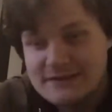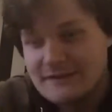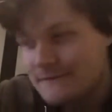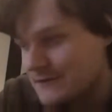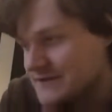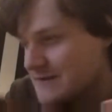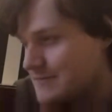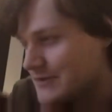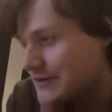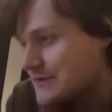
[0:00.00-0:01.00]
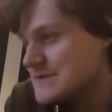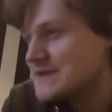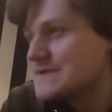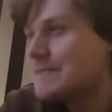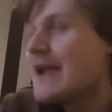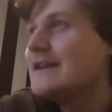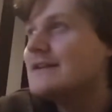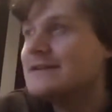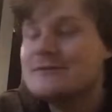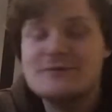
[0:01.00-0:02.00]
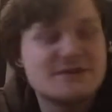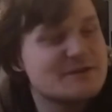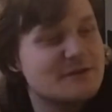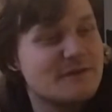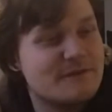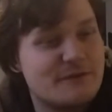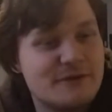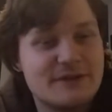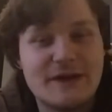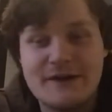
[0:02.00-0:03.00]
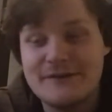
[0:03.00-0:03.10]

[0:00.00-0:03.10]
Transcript: Like, for example, there was his painting which sold for 40,000.